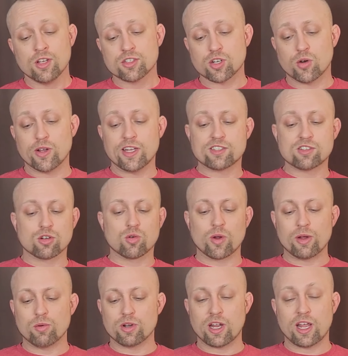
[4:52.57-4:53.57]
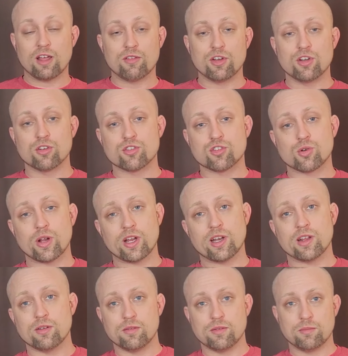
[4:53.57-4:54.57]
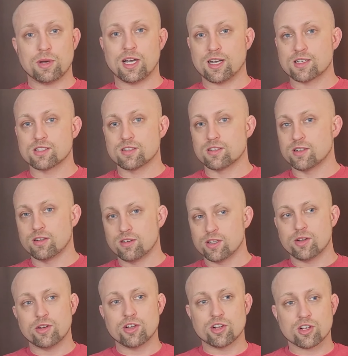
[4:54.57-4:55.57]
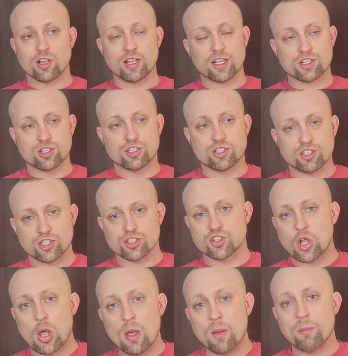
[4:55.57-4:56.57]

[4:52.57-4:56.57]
So it's a great one to have in your training box or, you know, in your collection to just